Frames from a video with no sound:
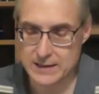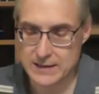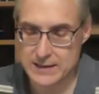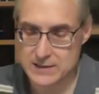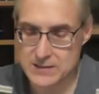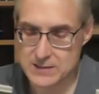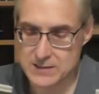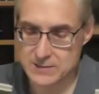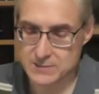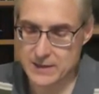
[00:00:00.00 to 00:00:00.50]

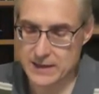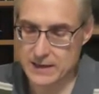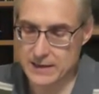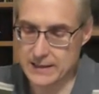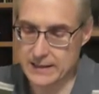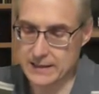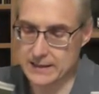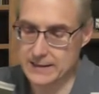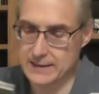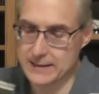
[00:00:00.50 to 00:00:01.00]

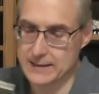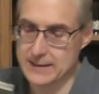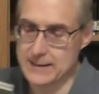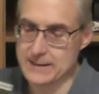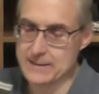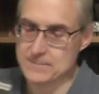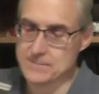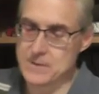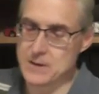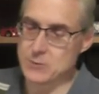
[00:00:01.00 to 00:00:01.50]
Samaria.
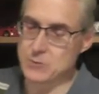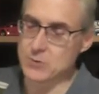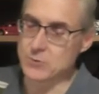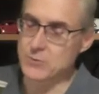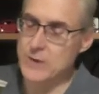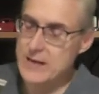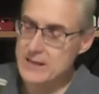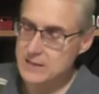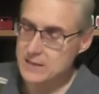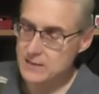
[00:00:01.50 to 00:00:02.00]
There were
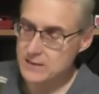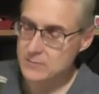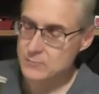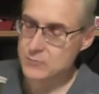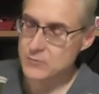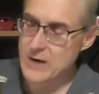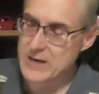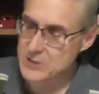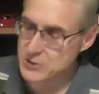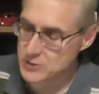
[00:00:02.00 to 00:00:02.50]

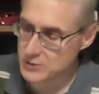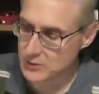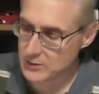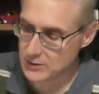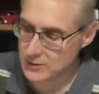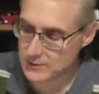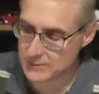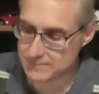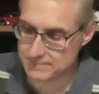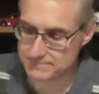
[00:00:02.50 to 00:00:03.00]

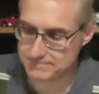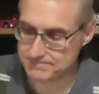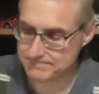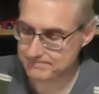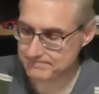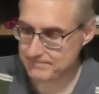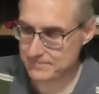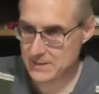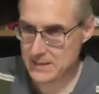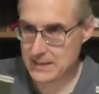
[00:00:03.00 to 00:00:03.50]
racial
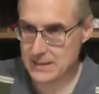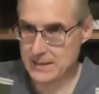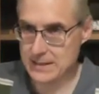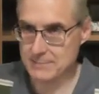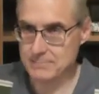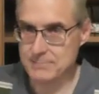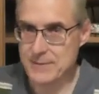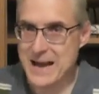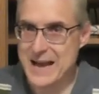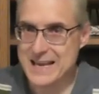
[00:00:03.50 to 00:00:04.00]

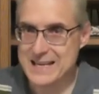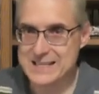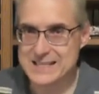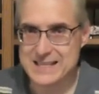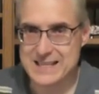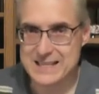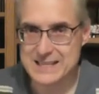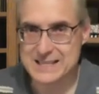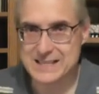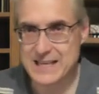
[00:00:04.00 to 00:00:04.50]

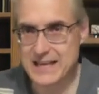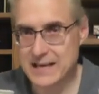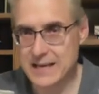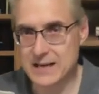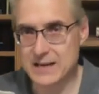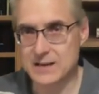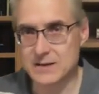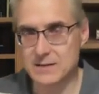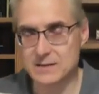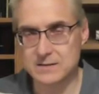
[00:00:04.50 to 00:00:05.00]
biases
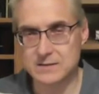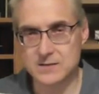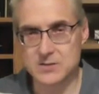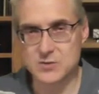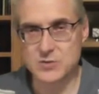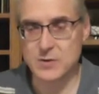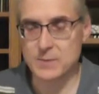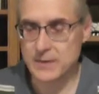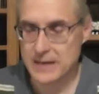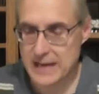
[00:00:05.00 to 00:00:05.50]
there,
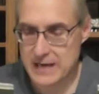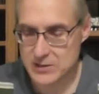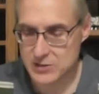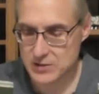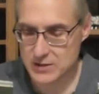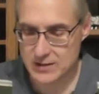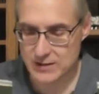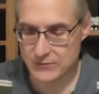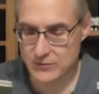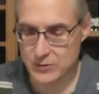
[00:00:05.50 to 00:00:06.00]

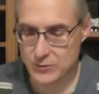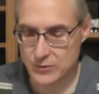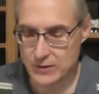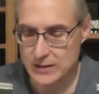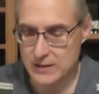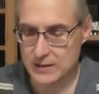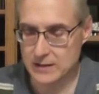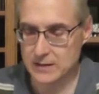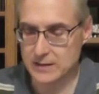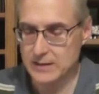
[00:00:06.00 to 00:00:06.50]
discrimination, if you
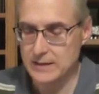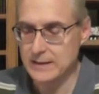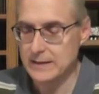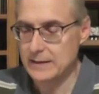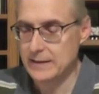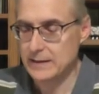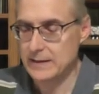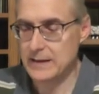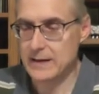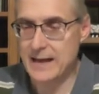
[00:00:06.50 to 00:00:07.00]
will,
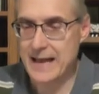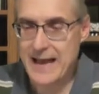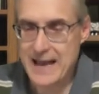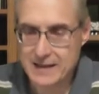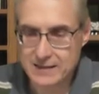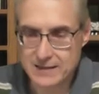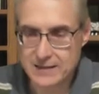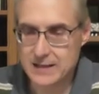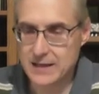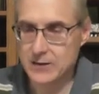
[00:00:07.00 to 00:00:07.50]

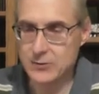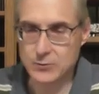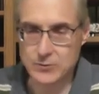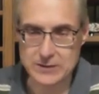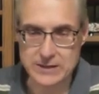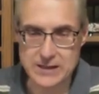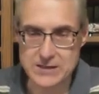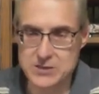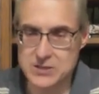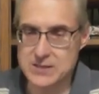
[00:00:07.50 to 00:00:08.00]
ethnic,
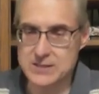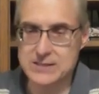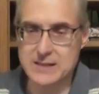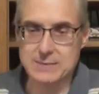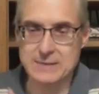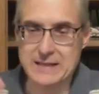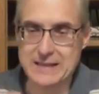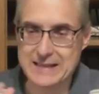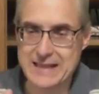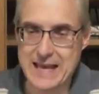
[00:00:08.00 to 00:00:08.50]
religious. I
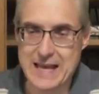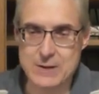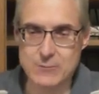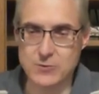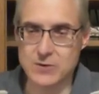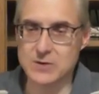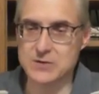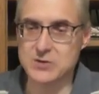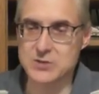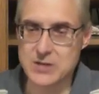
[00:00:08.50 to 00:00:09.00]
mean, they
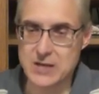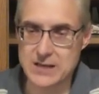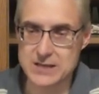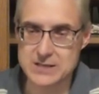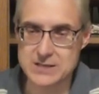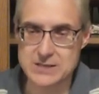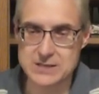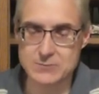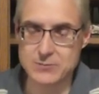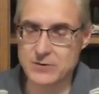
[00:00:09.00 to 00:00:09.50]
were
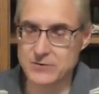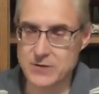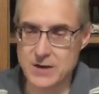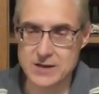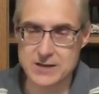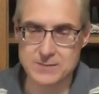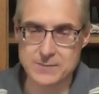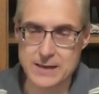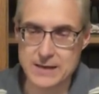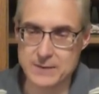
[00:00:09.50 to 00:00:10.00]
just, we
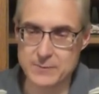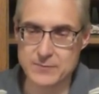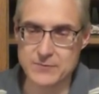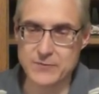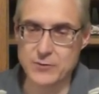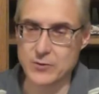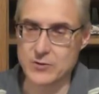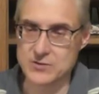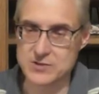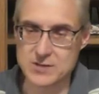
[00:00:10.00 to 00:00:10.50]
talked about it
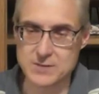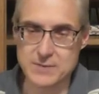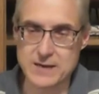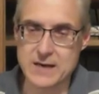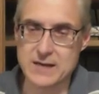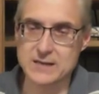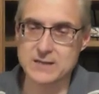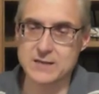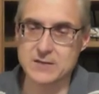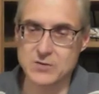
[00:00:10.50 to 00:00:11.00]
before,
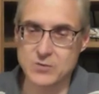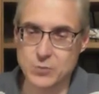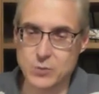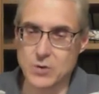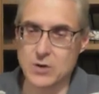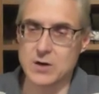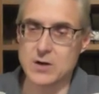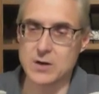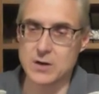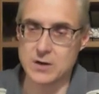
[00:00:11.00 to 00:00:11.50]
Samaritans
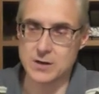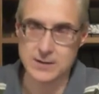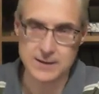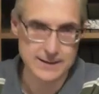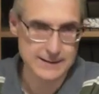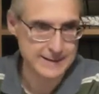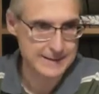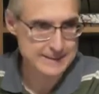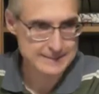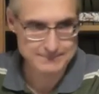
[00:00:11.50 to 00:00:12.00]
were
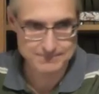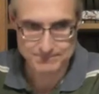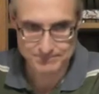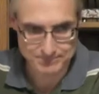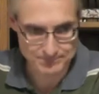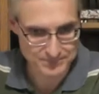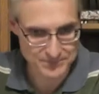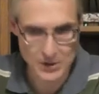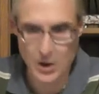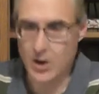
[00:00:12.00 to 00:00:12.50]

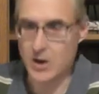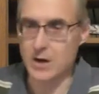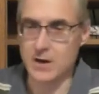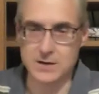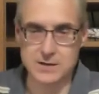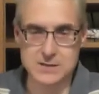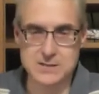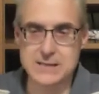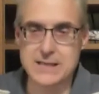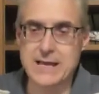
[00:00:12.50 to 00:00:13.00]

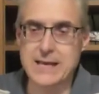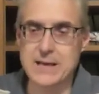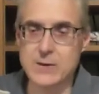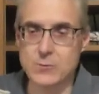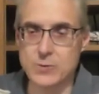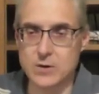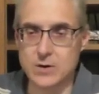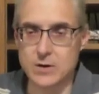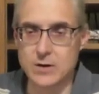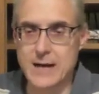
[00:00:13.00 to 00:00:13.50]
dogs. They
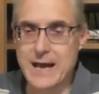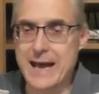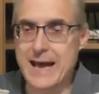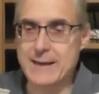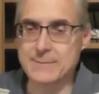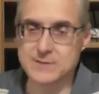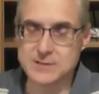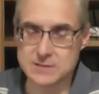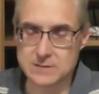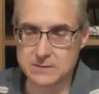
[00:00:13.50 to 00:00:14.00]
were
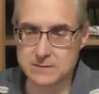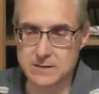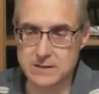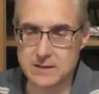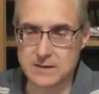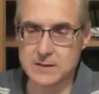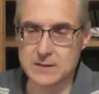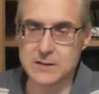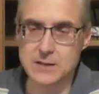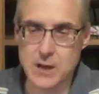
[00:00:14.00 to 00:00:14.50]
absolutely
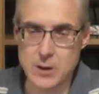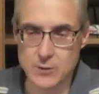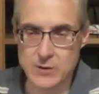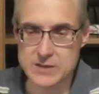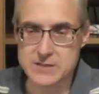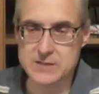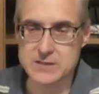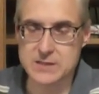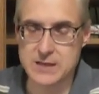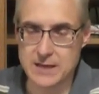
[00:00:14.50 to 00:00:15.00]
the
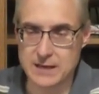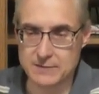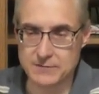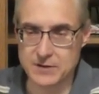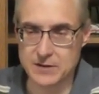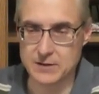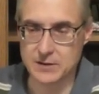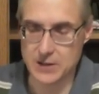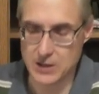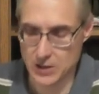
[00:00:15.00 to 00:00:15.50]
lowest of
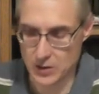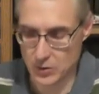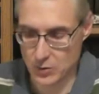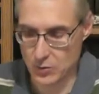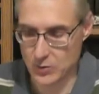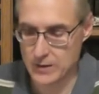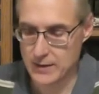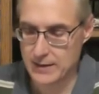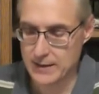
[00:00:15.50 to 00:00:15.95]
the low.